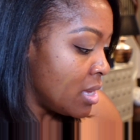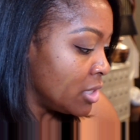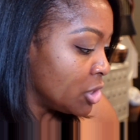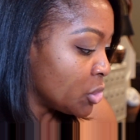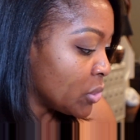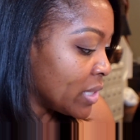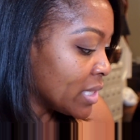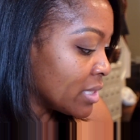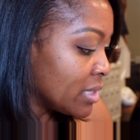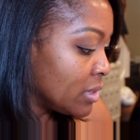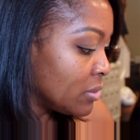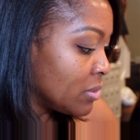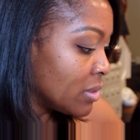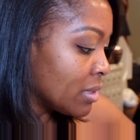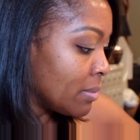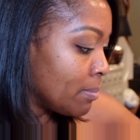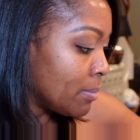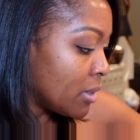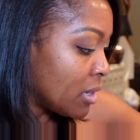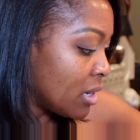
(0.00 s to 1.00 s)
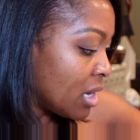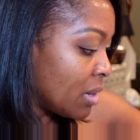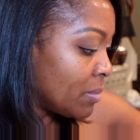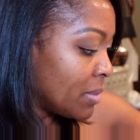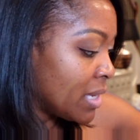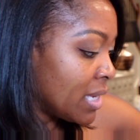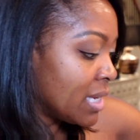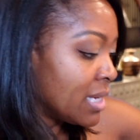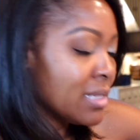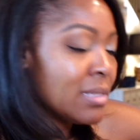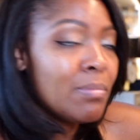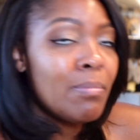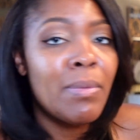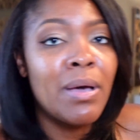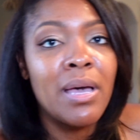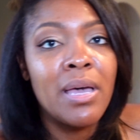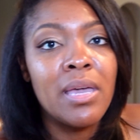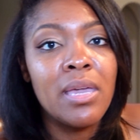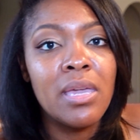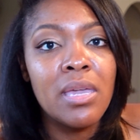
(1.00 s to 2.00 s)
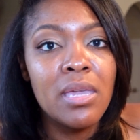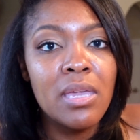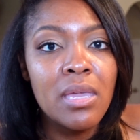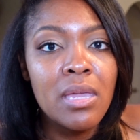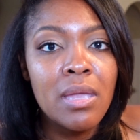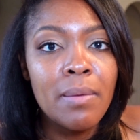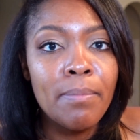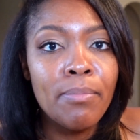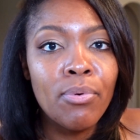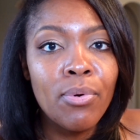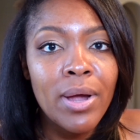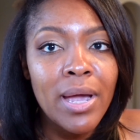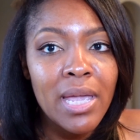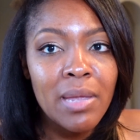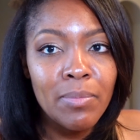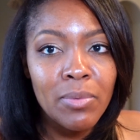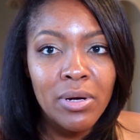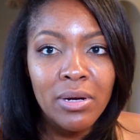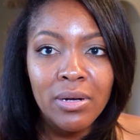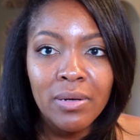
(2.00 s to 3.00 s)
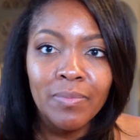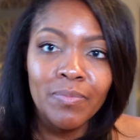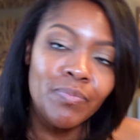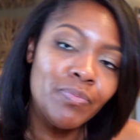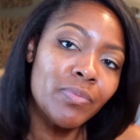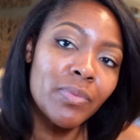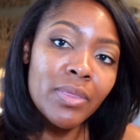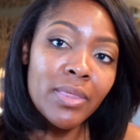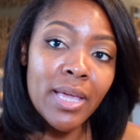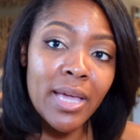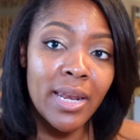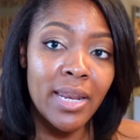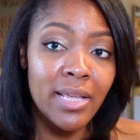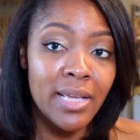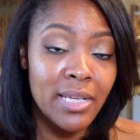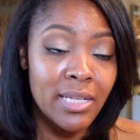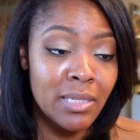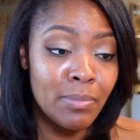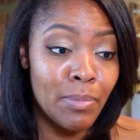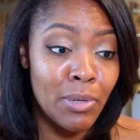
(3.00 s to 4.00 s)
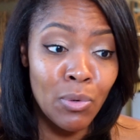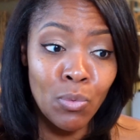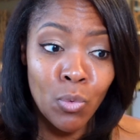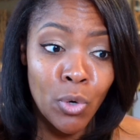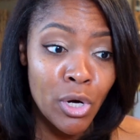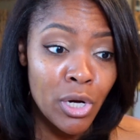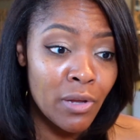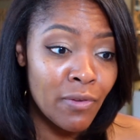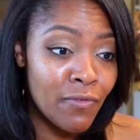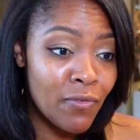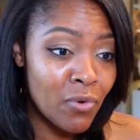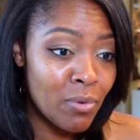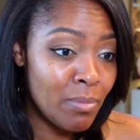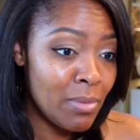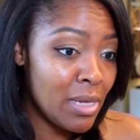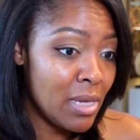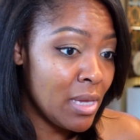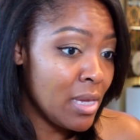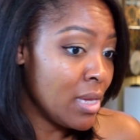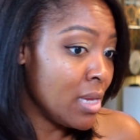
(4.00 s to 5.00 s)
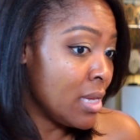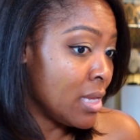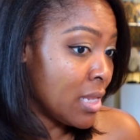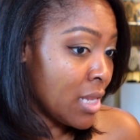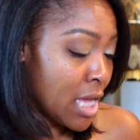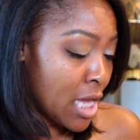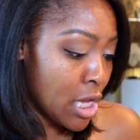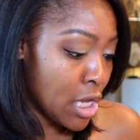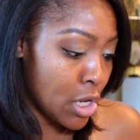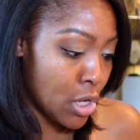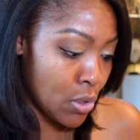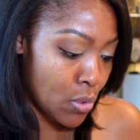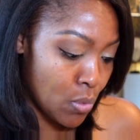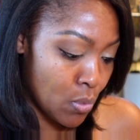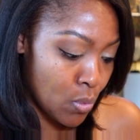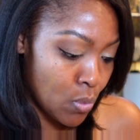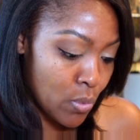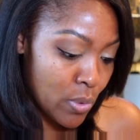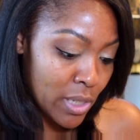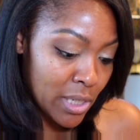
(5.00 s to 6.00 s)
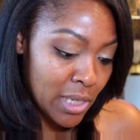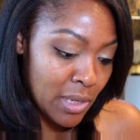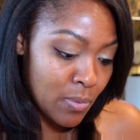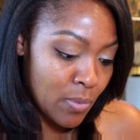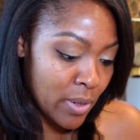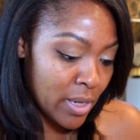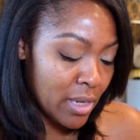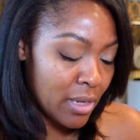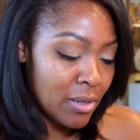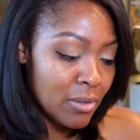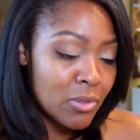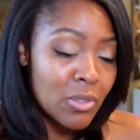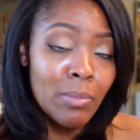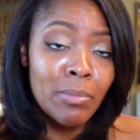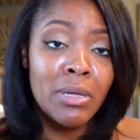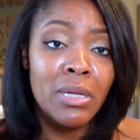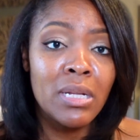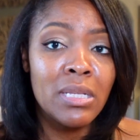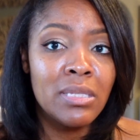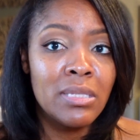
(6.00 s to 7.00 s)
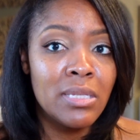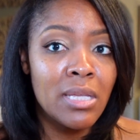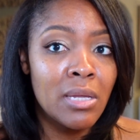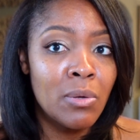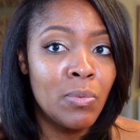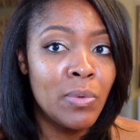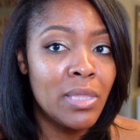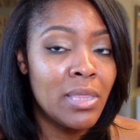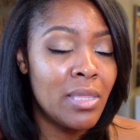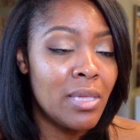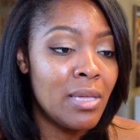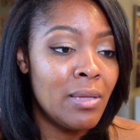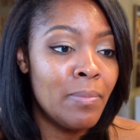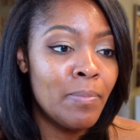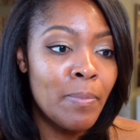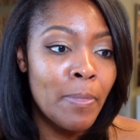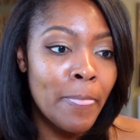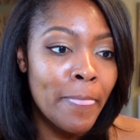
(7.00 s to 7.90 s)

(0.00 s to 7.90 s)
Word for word: Translucent Balm as my primer. That has been working for me like really well, so I'm gonna stick with it.